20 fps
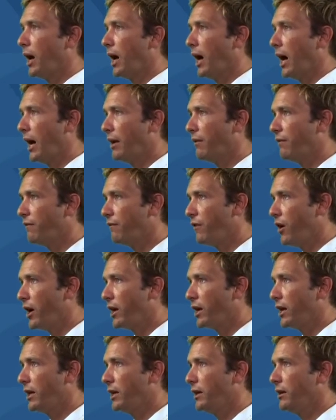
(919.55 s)
And
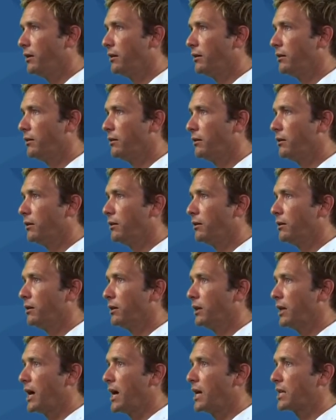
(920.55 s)
finally,
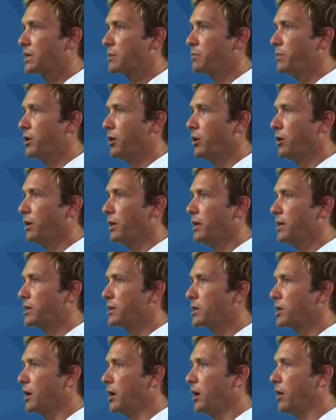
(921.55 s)
last but not
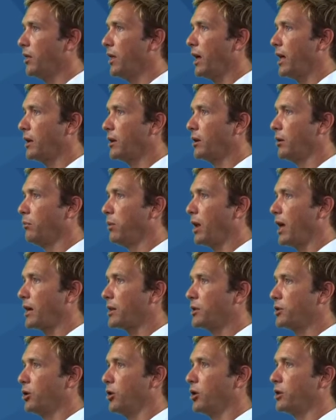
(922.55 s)
least, that little black
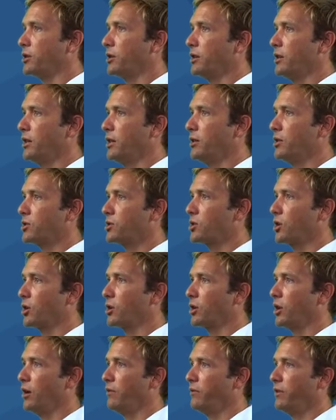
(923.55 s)
dot in the
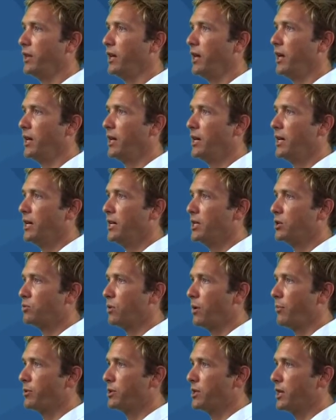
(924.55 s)
circle over there is
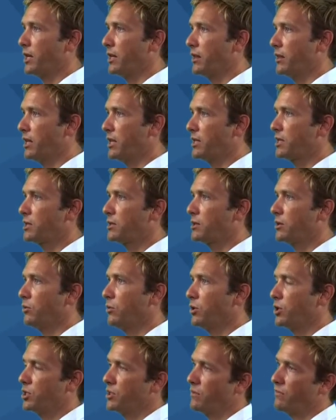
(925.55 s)
representing this,
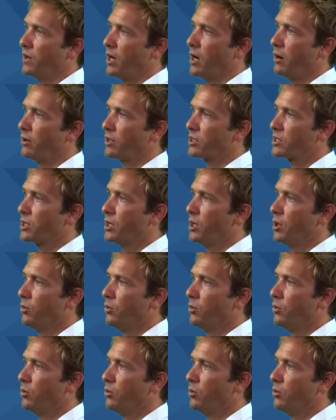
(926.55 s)
which is a virus,